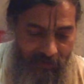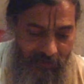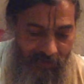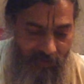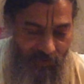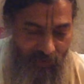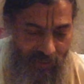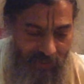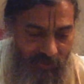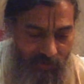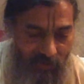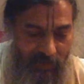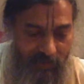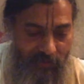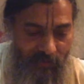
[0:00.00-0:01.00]
So that's
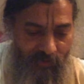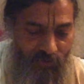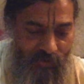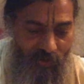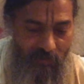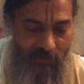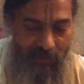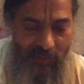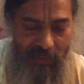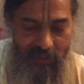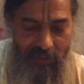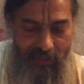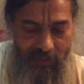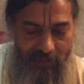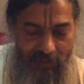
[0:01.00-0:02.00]
why Jiva Goswami says
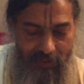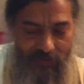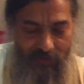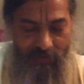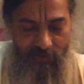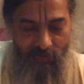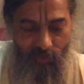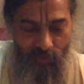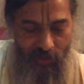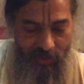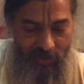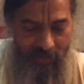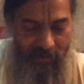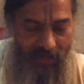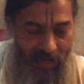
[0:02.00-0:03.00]
that these
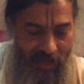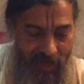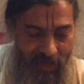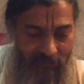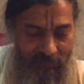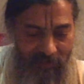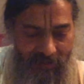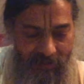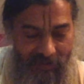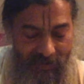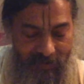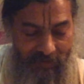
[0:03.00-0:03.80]
words have that